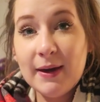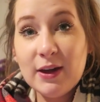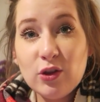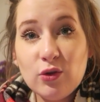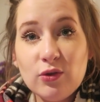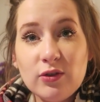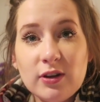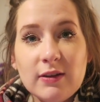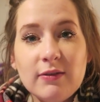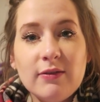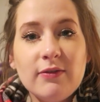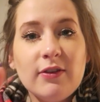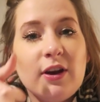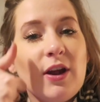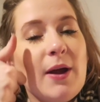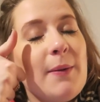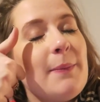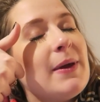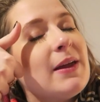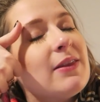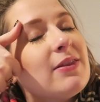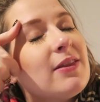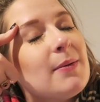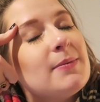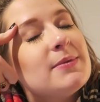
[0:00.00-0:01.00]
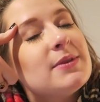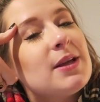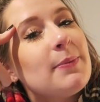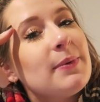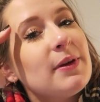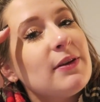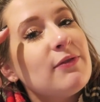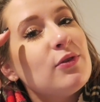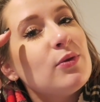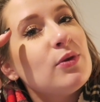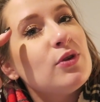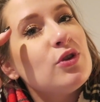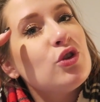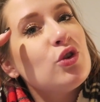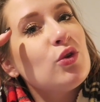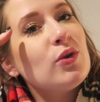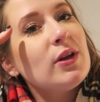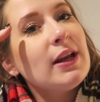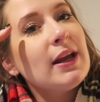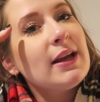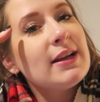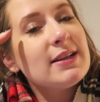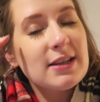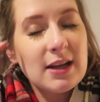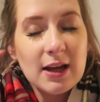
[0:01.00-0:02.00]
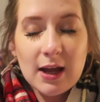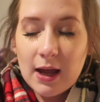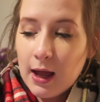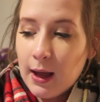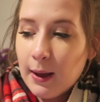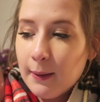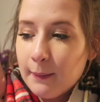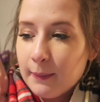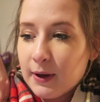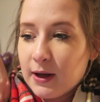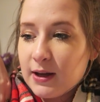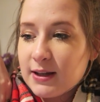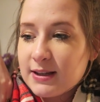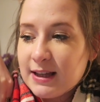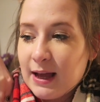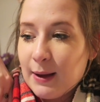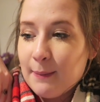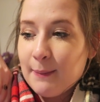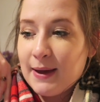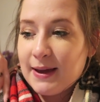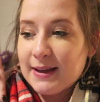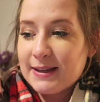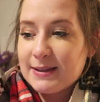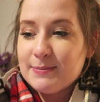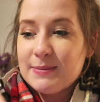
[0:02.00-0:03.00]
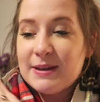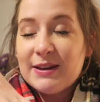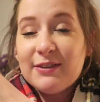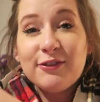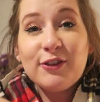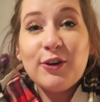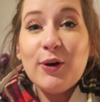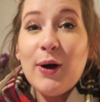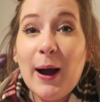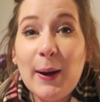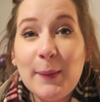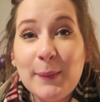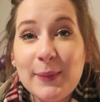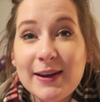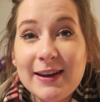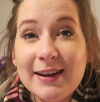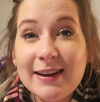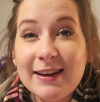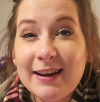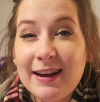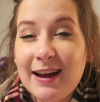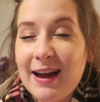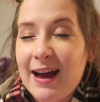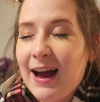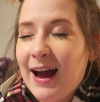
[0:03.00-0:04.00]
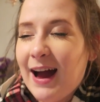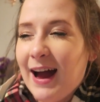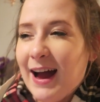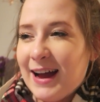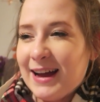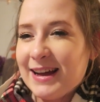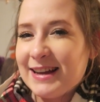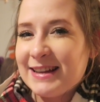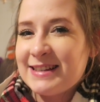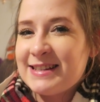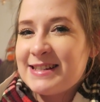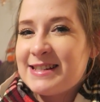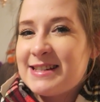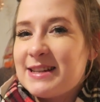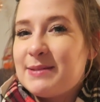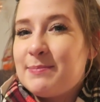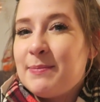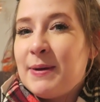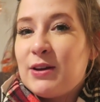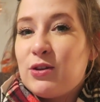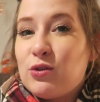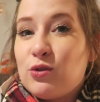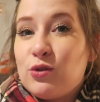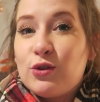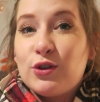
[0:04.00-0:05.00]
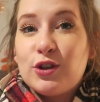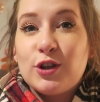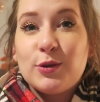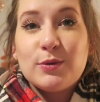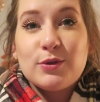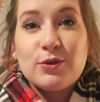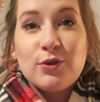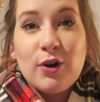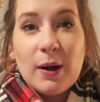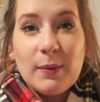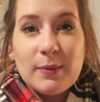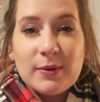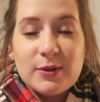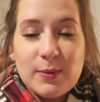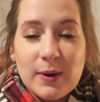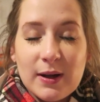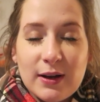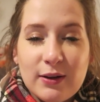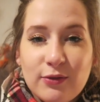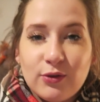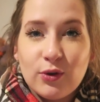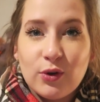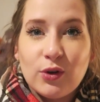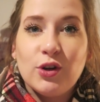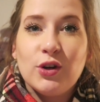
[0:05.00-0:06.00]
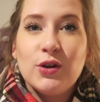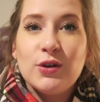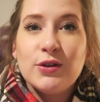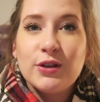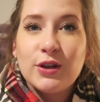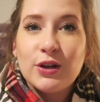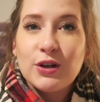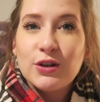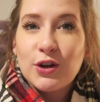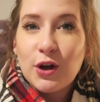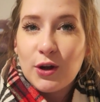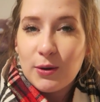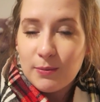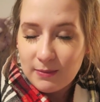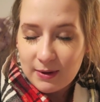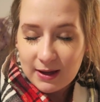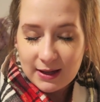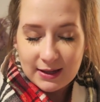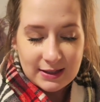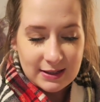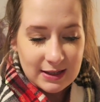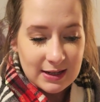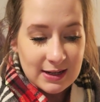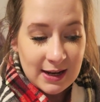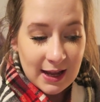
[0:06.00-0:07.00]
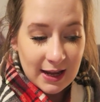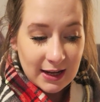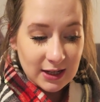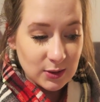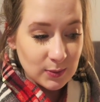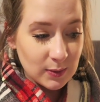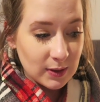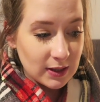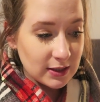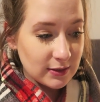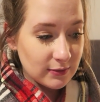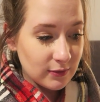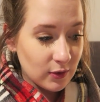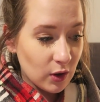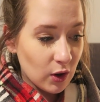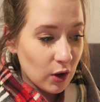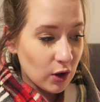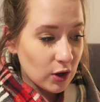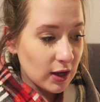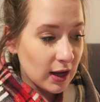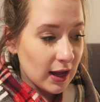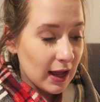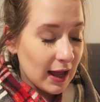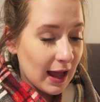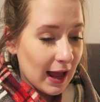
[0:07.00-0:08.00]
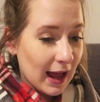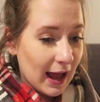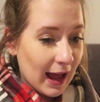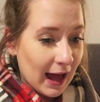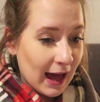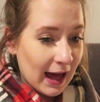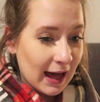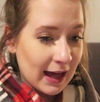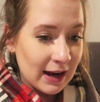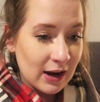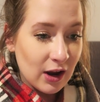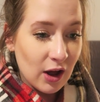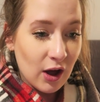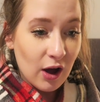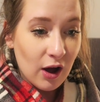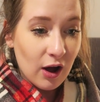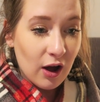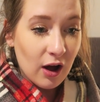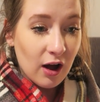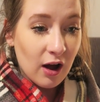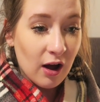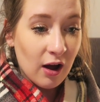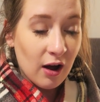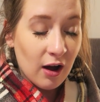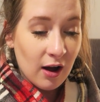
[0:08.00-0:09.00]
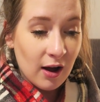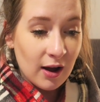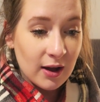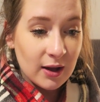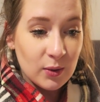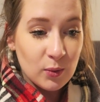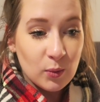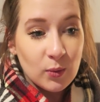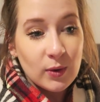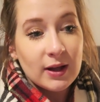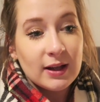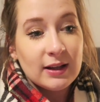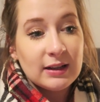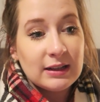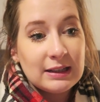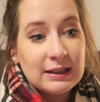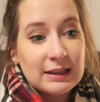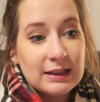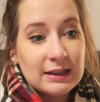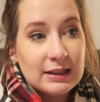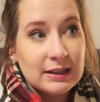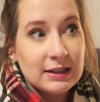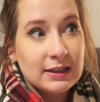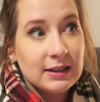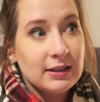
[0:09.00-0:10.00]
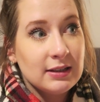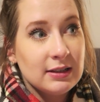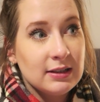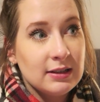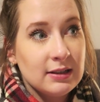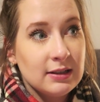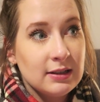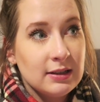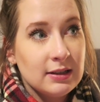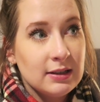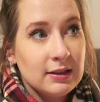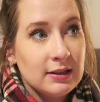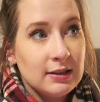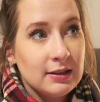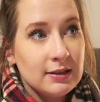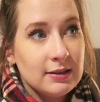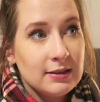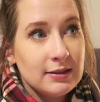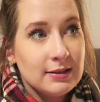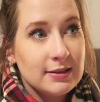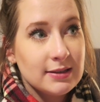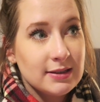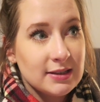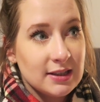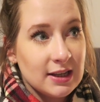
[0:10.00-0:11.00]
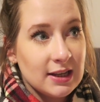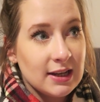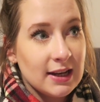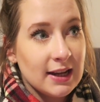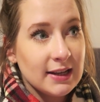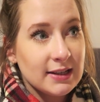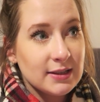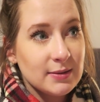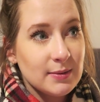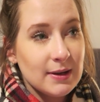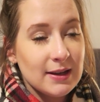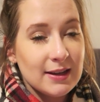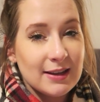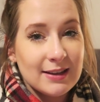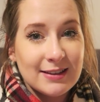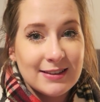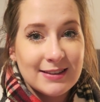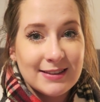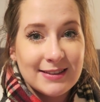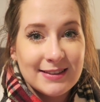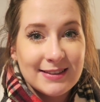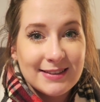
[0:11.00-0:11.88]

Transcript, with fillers: Make sure to give the video a big thumbs up if you enjoyed it, because that makes me feel happy. And make sure you subscribe as well if you're new so you don't miss next week's vlog. And I will see you next week.